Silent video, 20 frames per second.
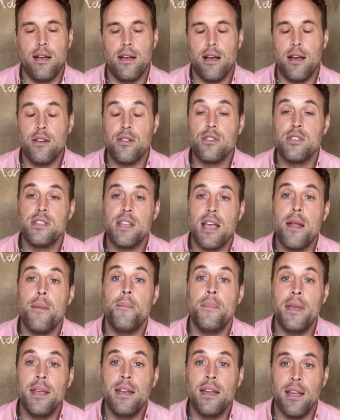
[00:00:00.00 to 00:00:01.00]

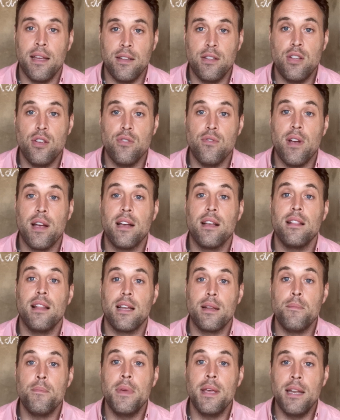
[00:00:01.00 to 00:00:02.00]
understand meaning, to
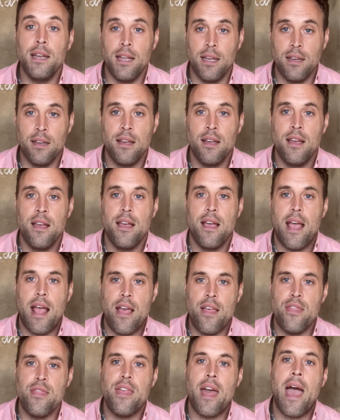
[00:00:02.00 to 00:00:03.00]
recollect meaning.
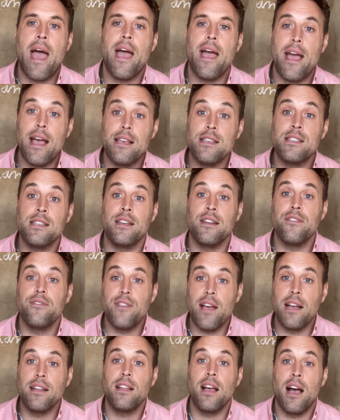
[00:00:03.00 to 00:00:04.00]
And that has an
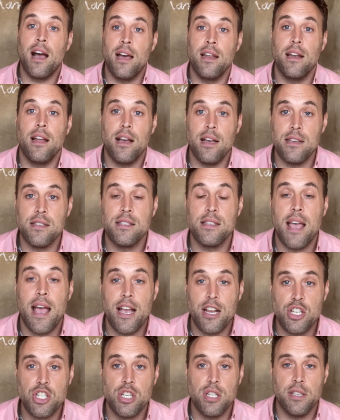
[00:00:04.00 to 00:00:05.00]
effect on us,
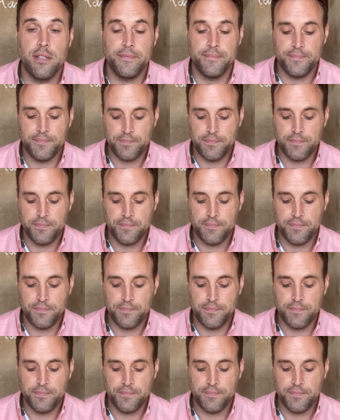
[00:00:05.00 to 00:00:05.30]
actually.